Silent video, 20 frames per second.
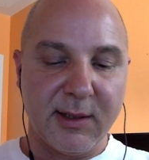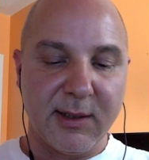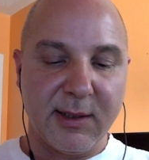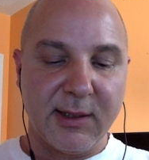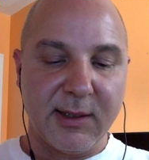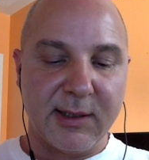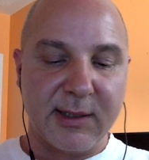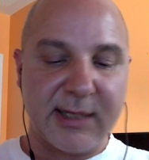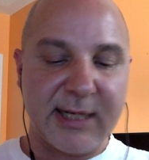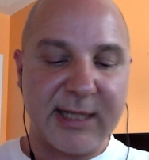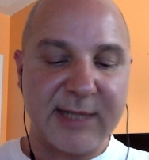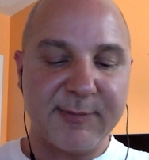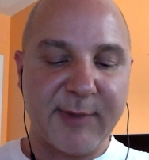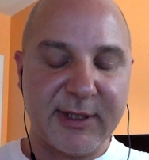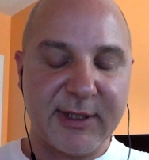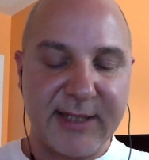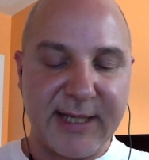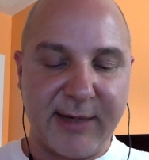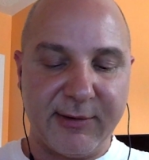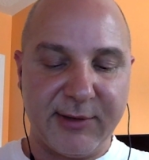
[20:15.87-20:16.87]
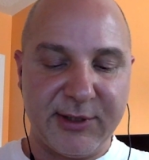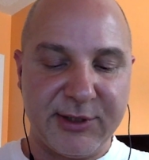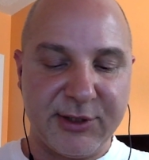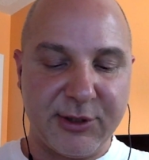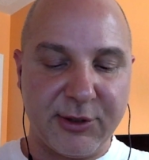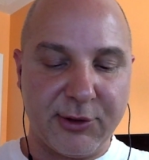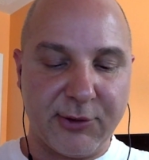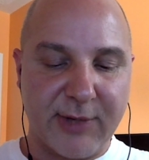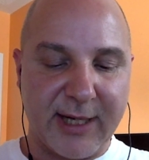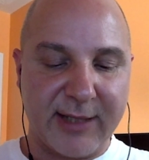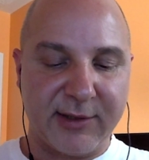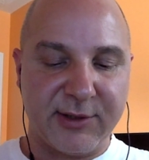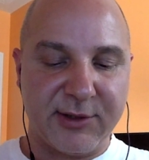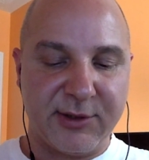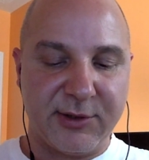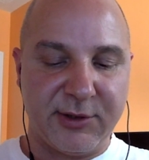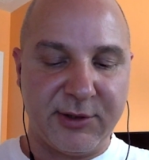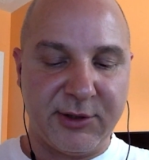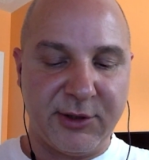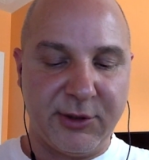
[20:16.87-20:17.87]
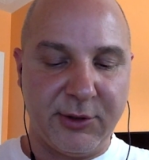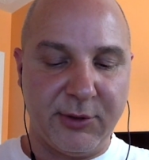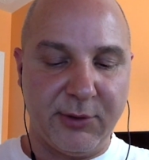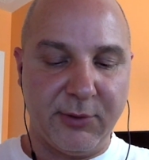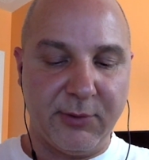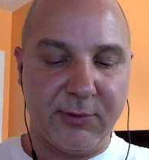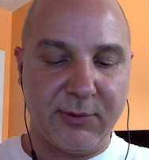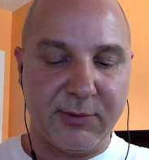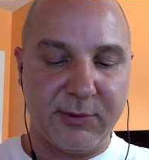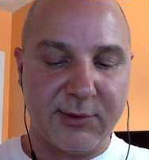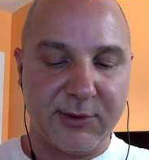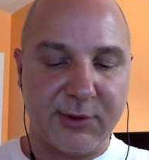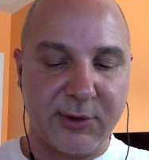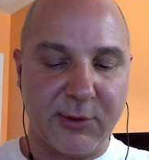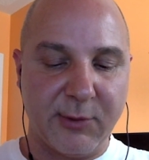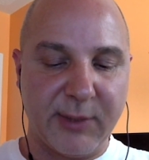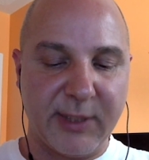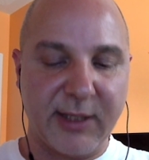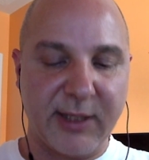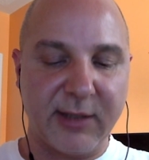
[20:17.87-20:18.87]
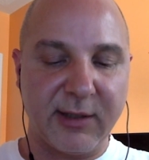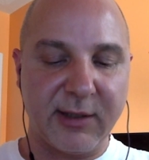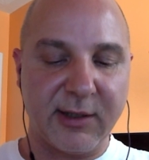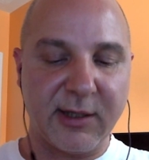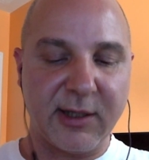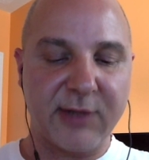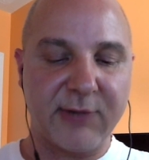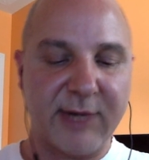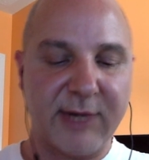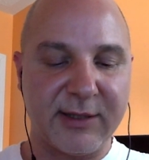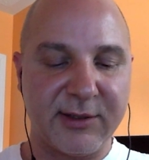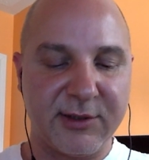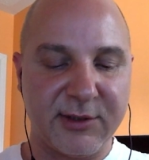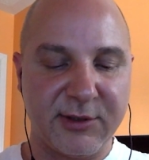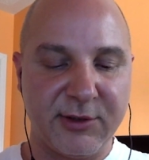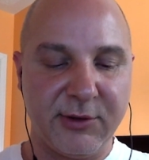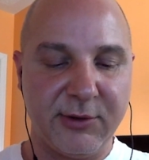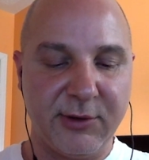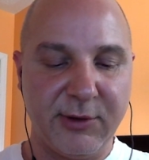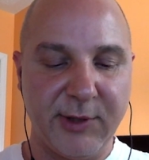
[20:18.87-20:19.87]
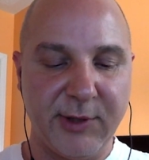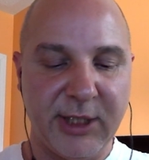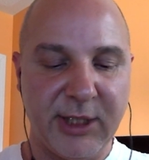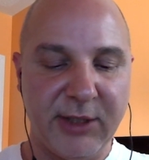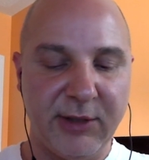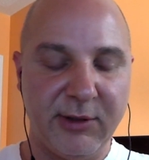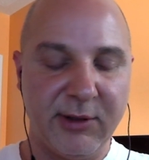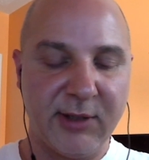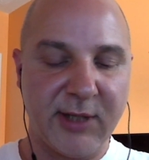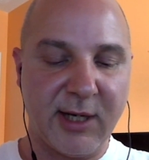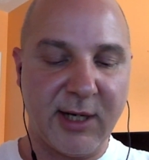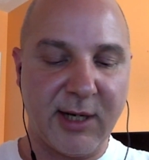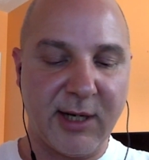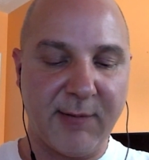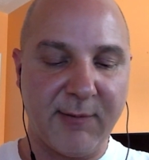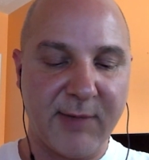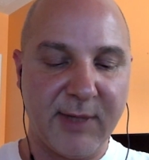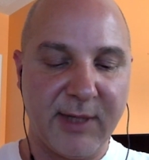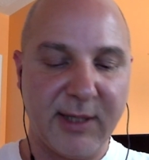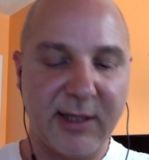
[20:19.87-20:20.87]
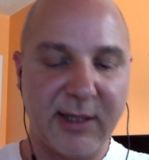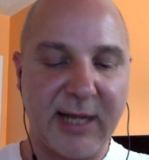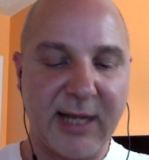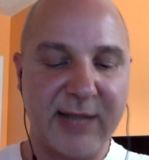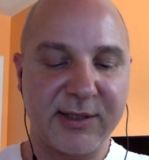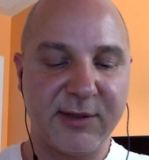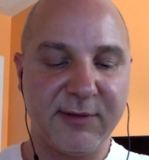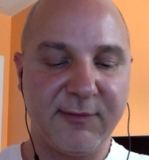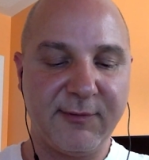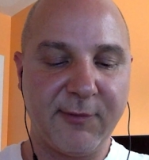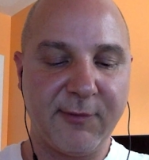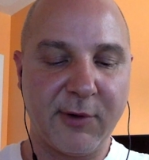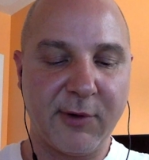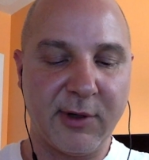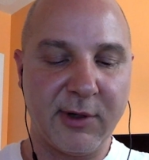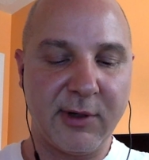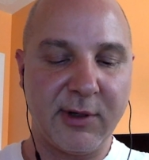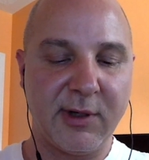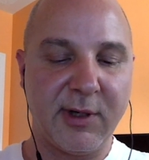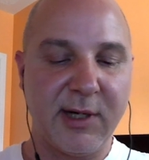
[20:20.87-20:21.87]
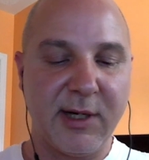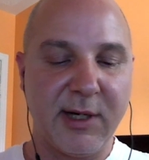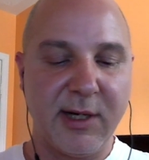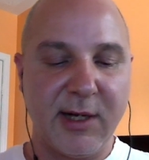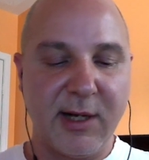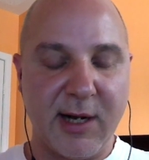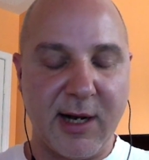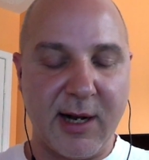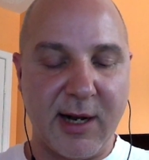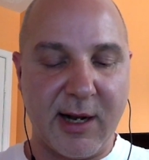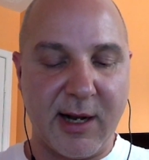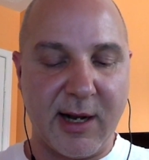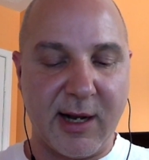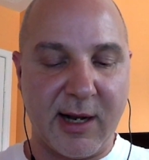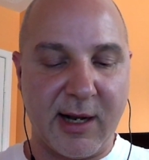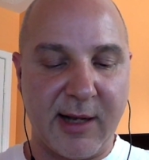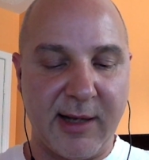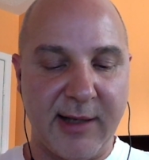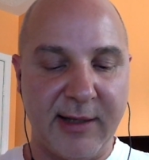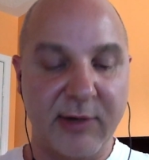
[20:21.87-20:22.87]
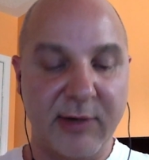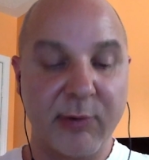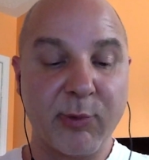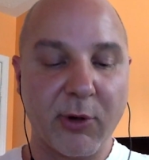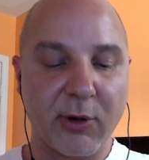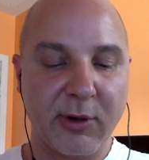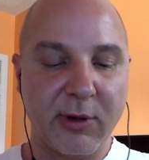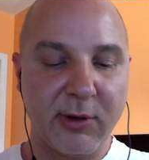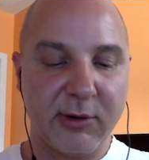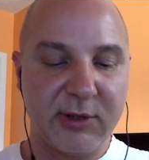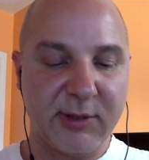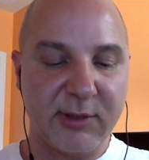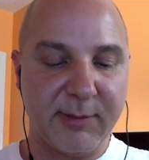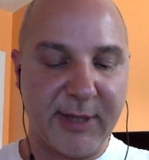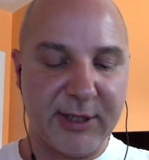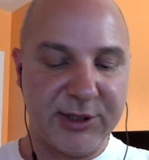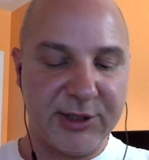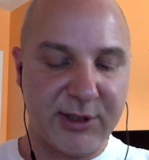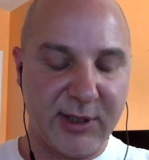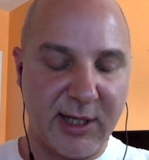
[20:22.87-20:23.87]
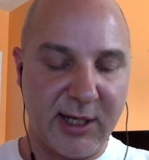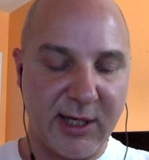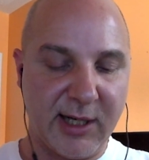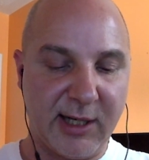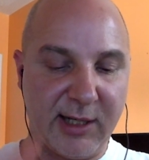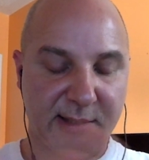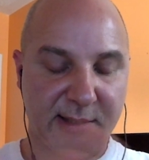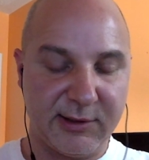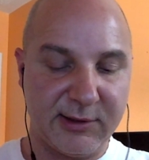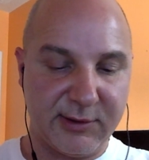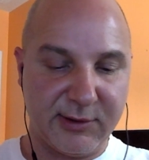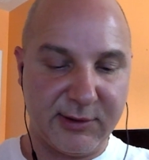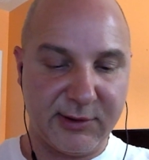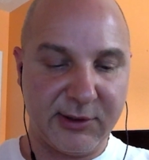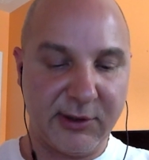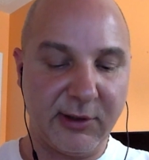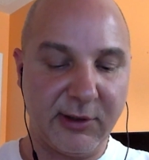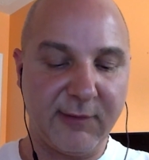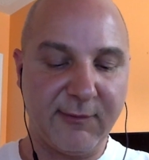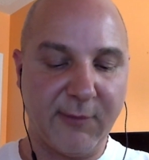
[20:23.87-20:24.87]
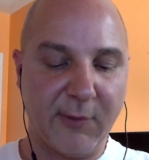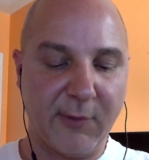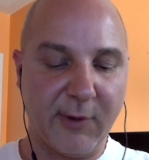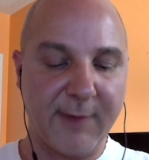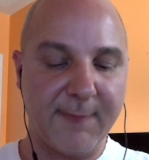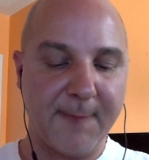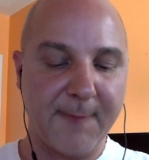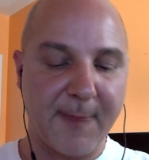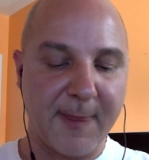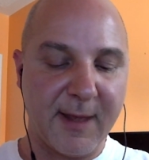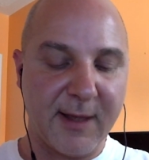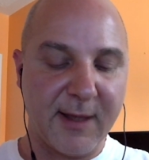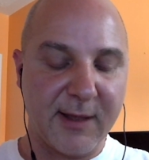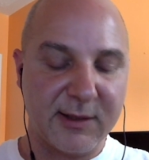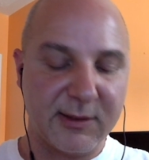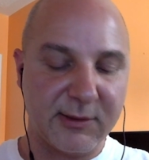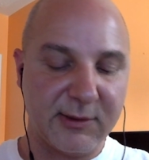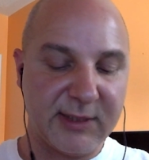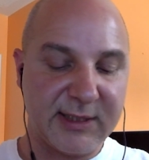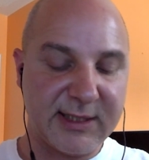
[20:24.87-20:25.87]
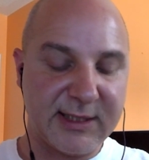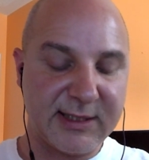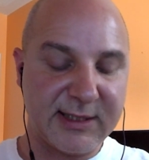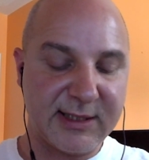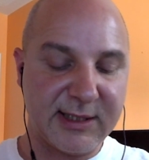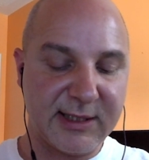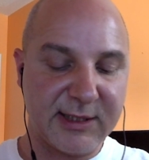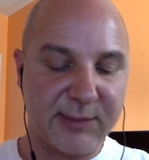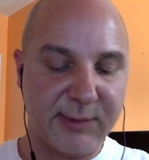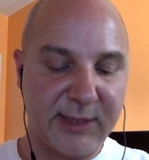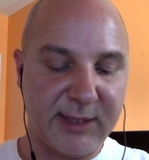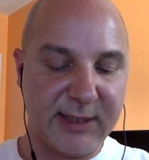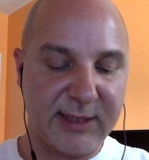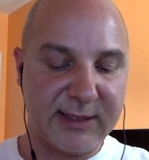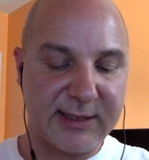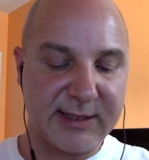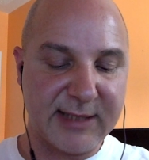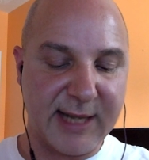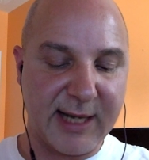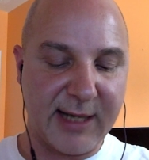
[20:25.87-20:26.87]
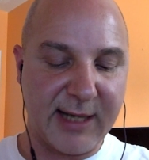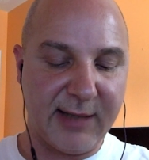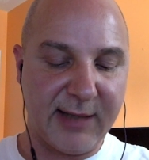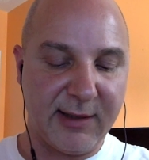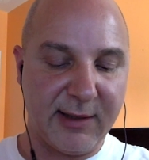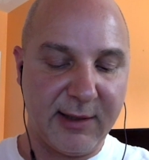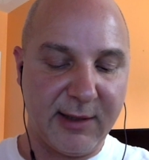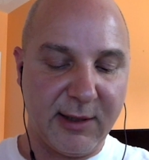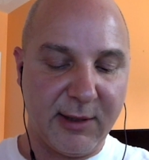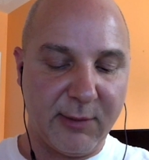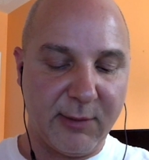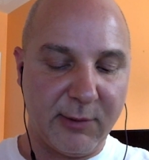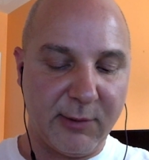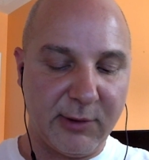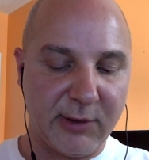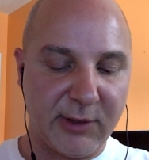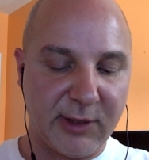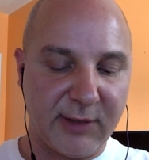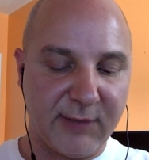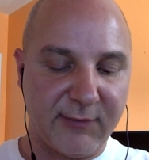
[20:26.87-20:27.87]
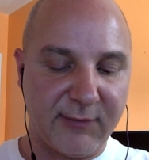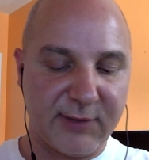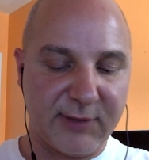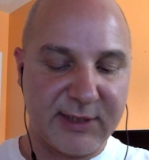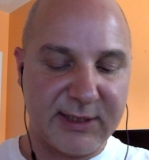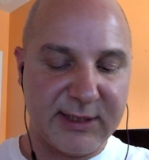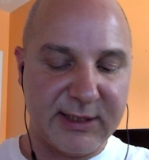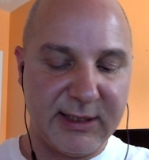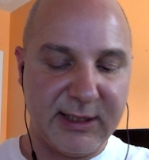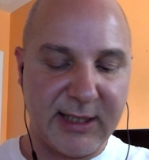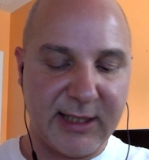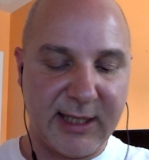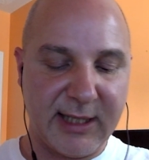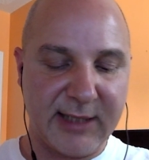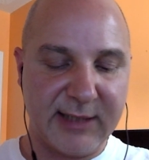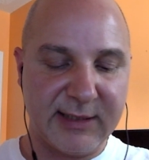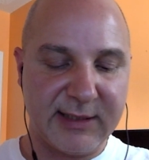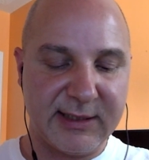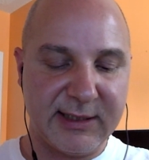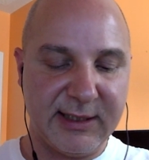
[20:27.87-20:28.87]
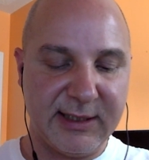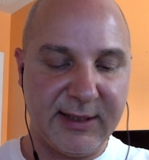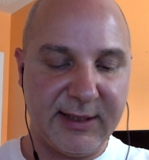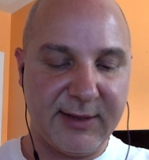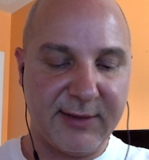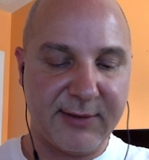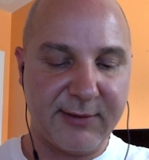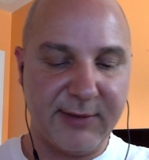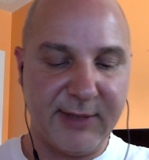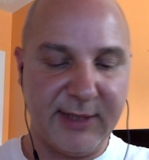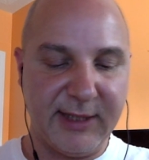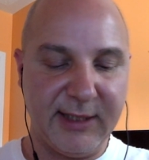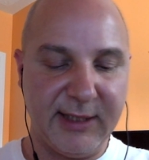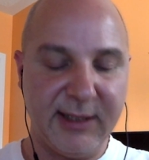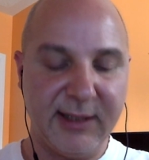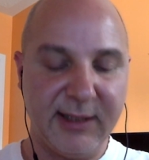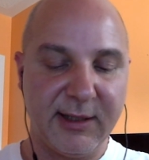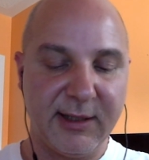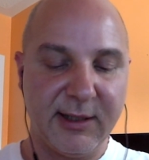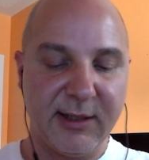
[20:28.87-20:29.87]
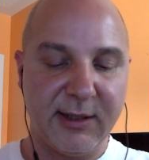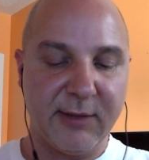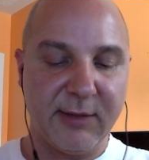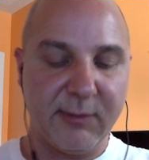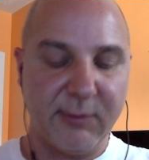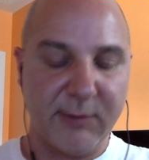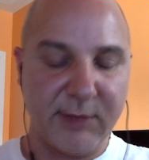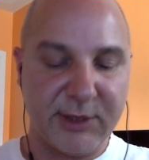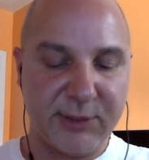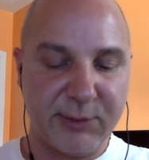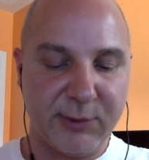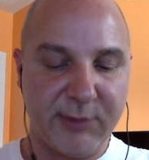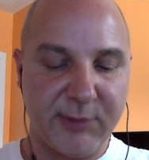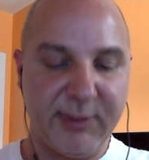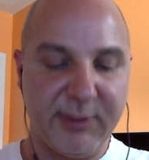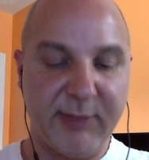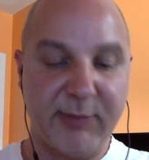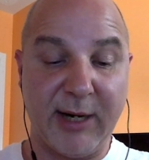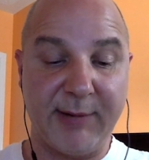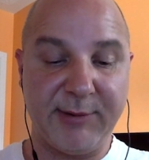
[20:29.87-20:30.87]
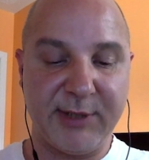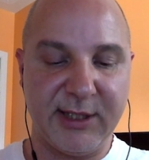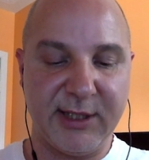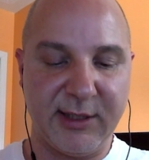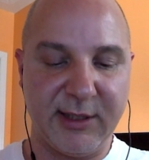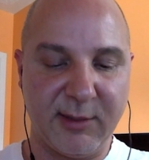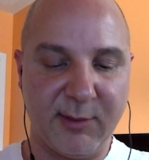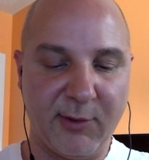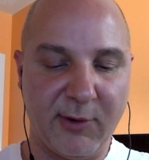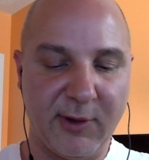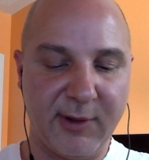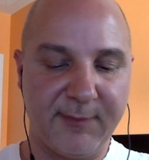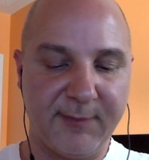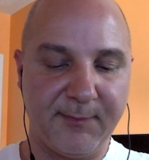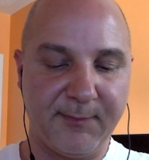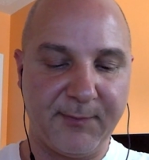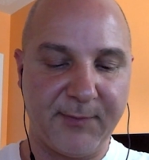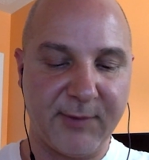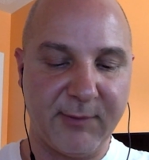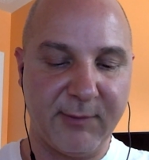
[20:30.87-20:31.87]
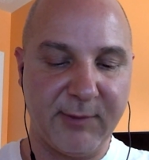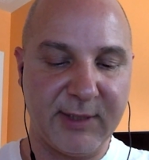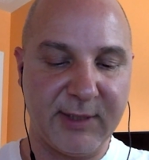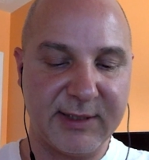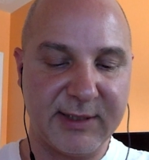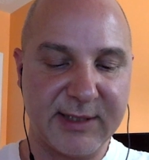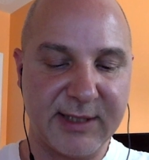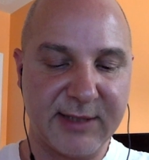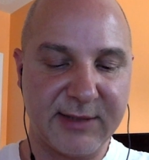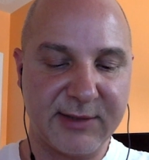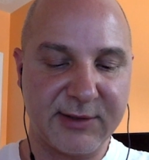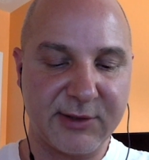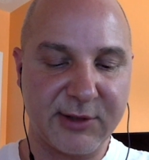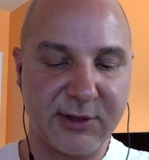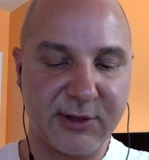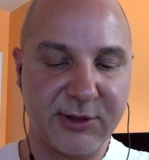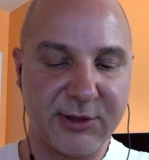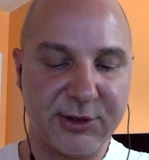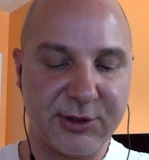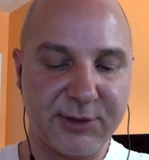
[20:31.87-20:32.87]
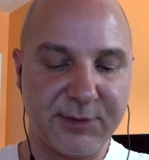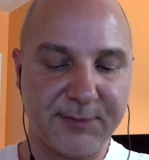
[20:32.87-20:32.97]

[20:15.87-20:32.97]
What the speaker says: The next button down is your direct to. So we can click our direct to. It'll ask you for an airport code to look for. So in this instance, we can say we're looking for CNC3, which would be Brampton Airport. We can say search,